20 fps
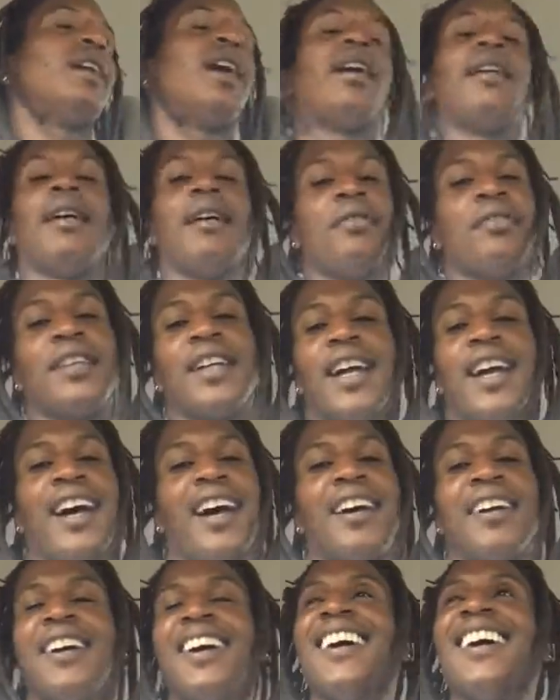I, I forgot.
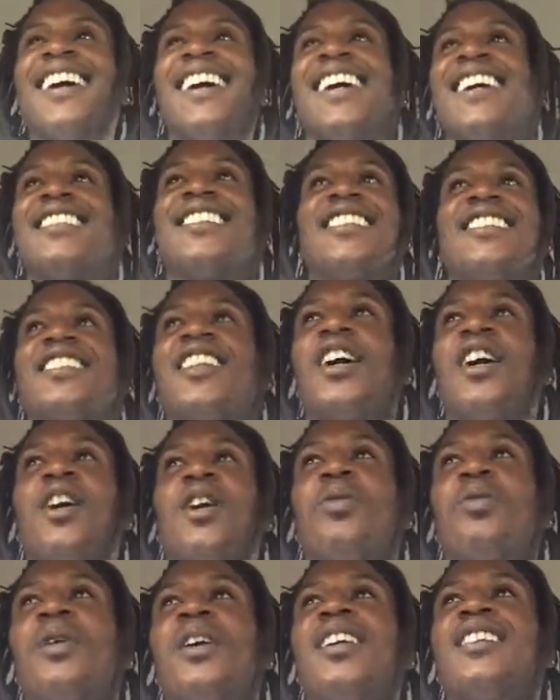I, it's a
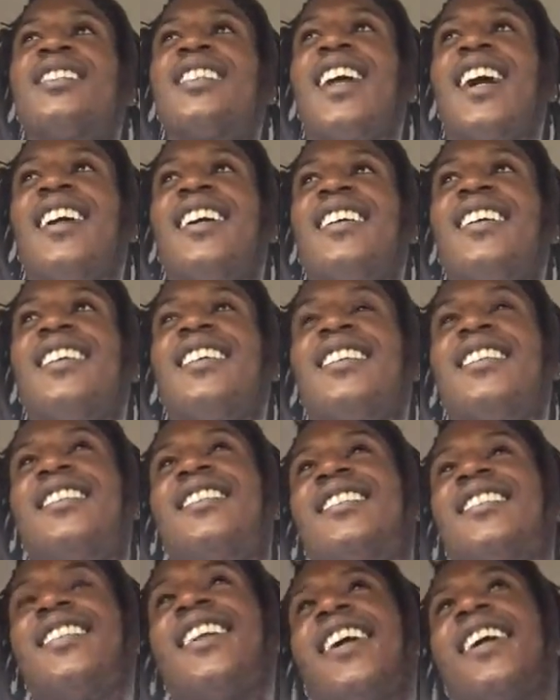term where it's like, uh,
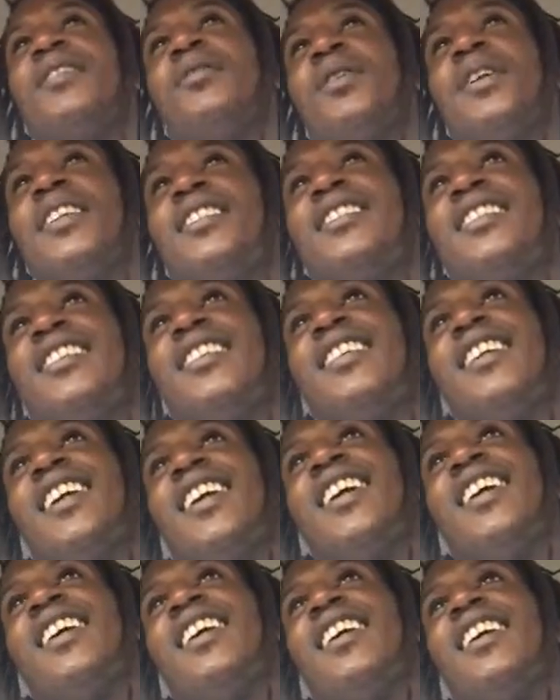dang, what is it?
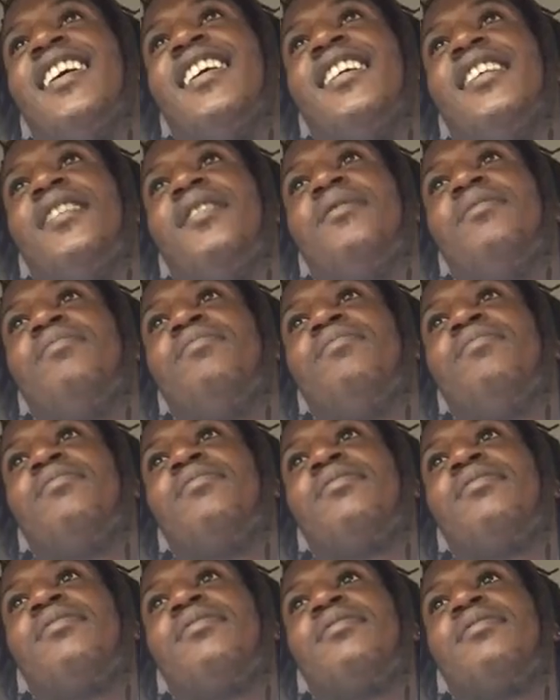Um,
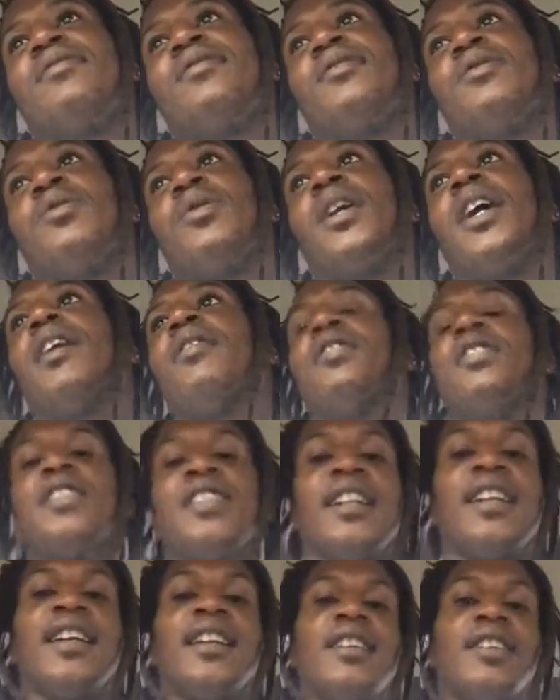whatever
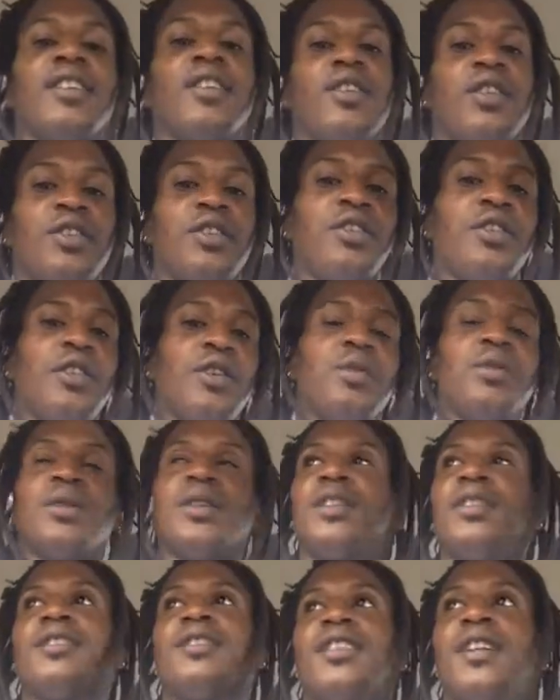to get along. You
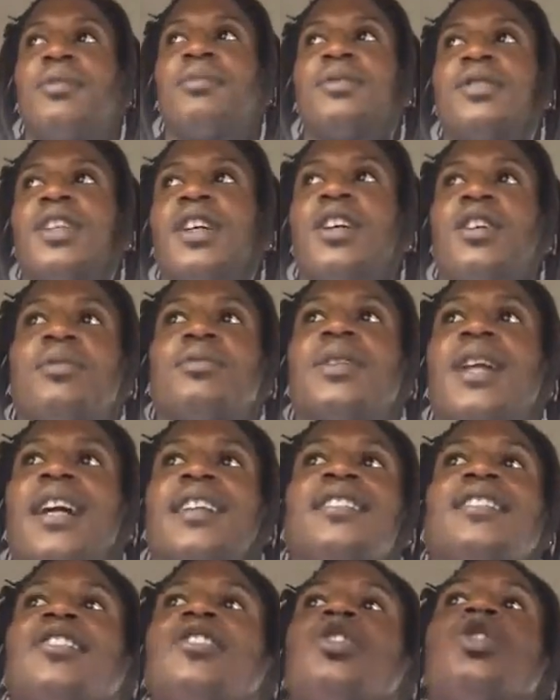know, some terms
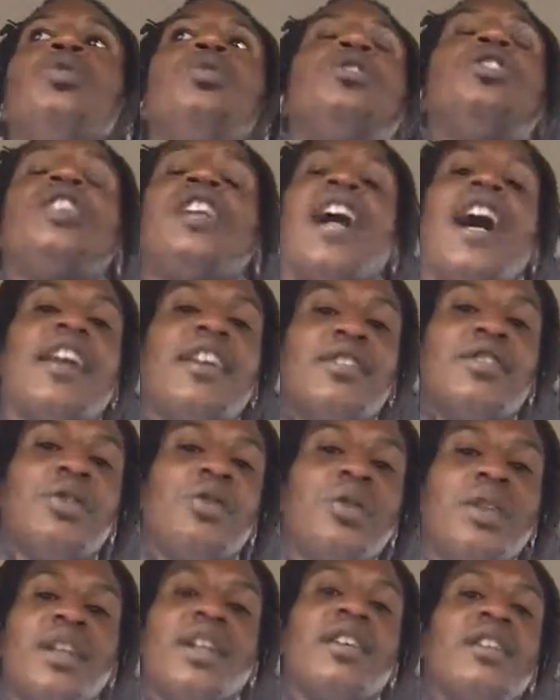like just do what you got to
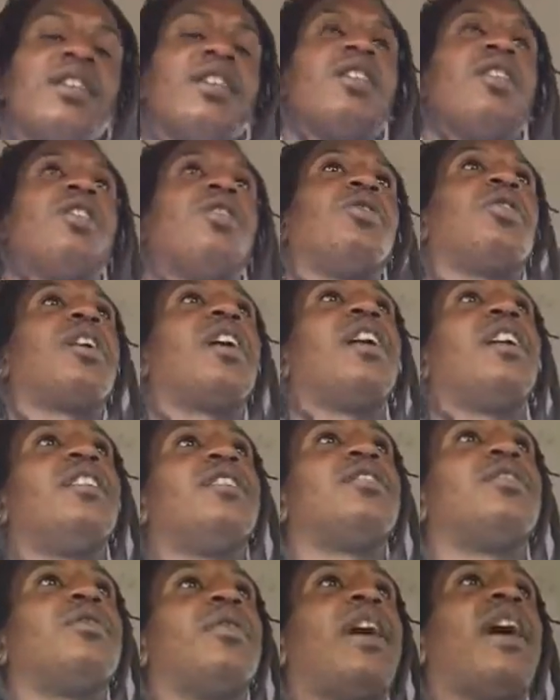do to get along, okay,
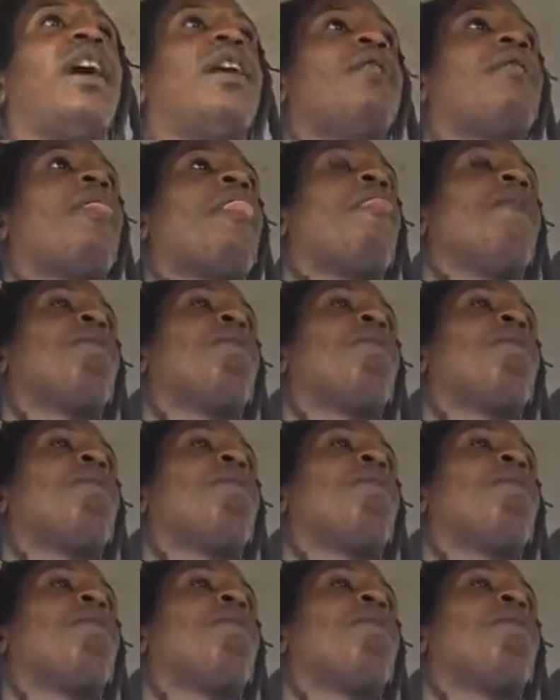and survive.